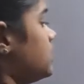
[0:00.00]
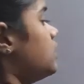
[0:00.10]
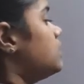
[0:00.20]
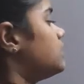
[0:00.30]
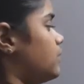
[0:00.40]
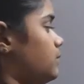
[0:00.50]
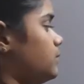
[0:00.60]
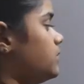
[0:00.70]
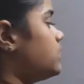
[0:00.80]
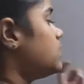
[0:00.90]
Now,
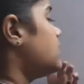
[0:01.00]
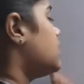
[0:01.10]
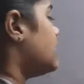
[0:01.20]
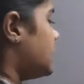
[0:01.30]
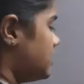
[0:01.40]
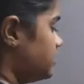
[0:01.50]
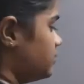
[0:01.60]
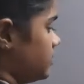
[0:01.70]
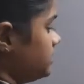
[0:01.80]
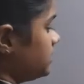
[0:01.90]
other
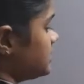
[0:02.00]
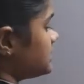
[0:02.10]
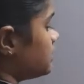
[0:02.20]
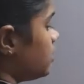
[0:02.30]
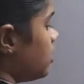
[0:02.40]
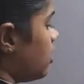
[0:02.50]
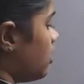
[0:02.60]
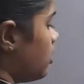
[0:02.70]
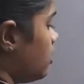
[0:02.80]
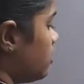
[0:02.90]
one is
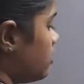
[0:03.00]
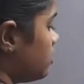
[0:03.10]
entendre.